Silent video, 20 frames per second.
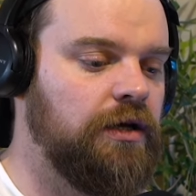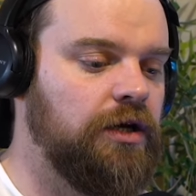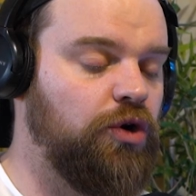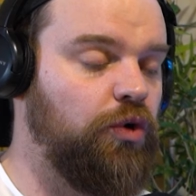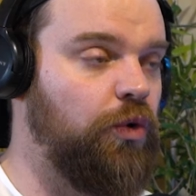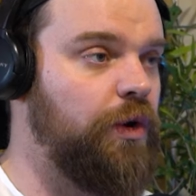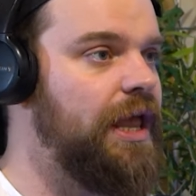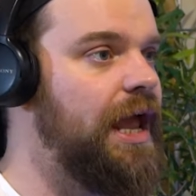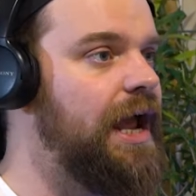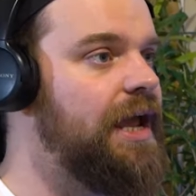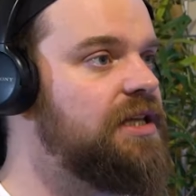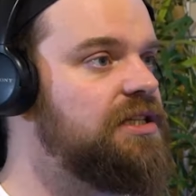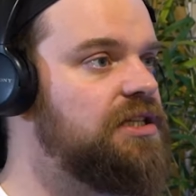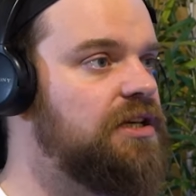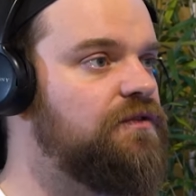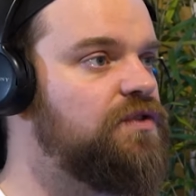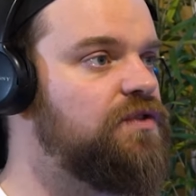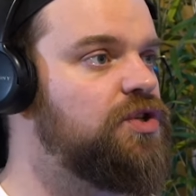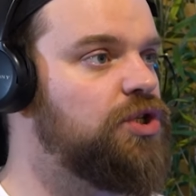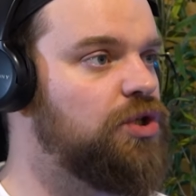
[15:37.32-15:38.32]

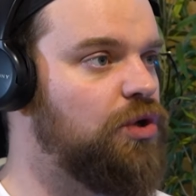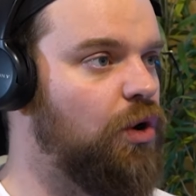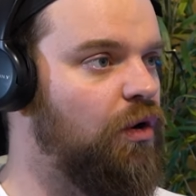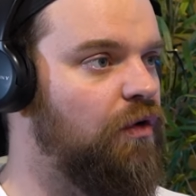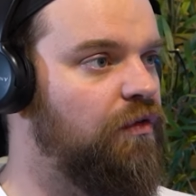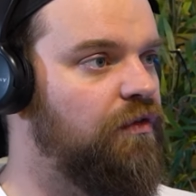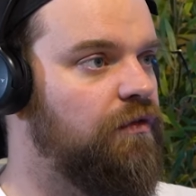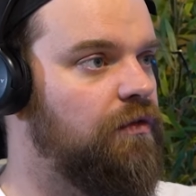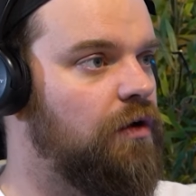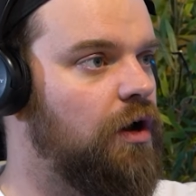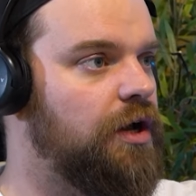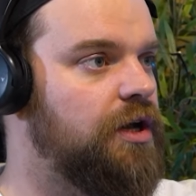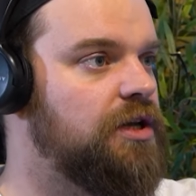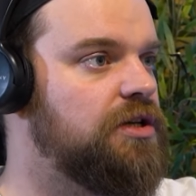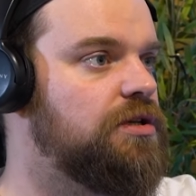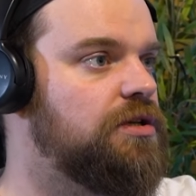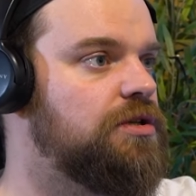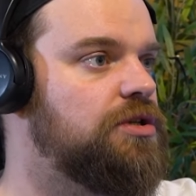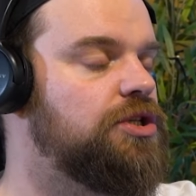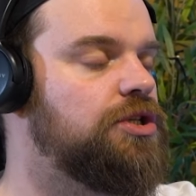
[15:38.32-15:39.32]
creative stuff like
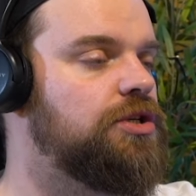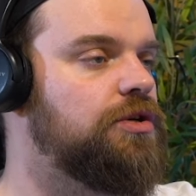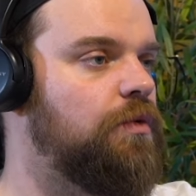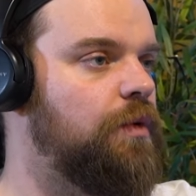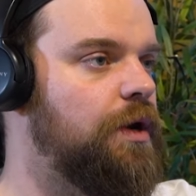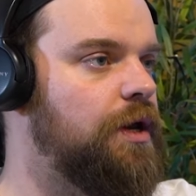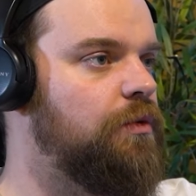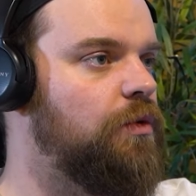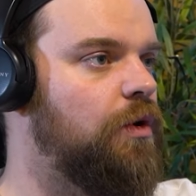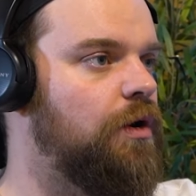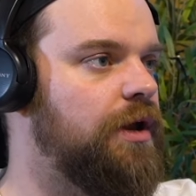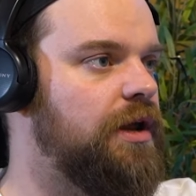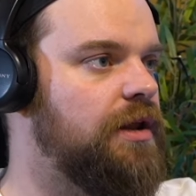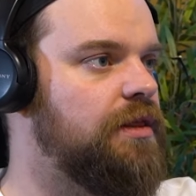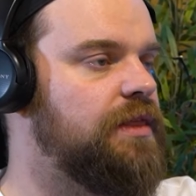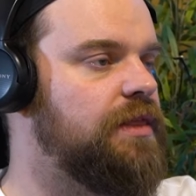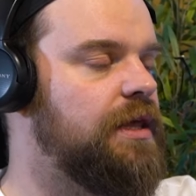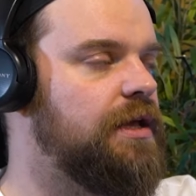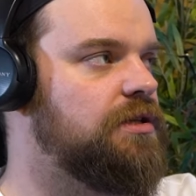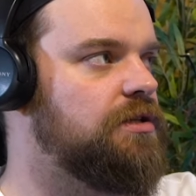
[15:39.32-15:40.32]

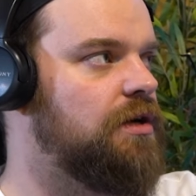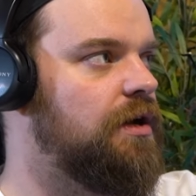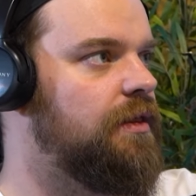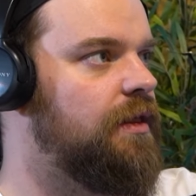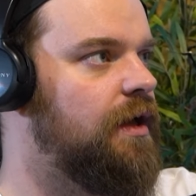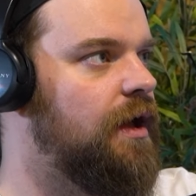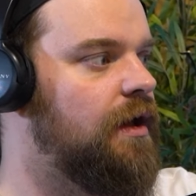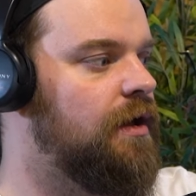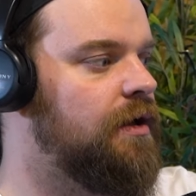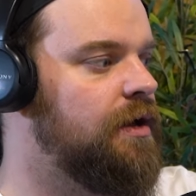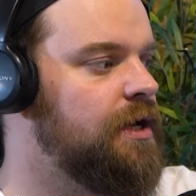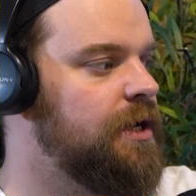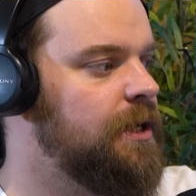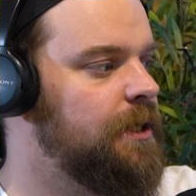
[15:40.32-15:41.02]
screenwriting, things like that,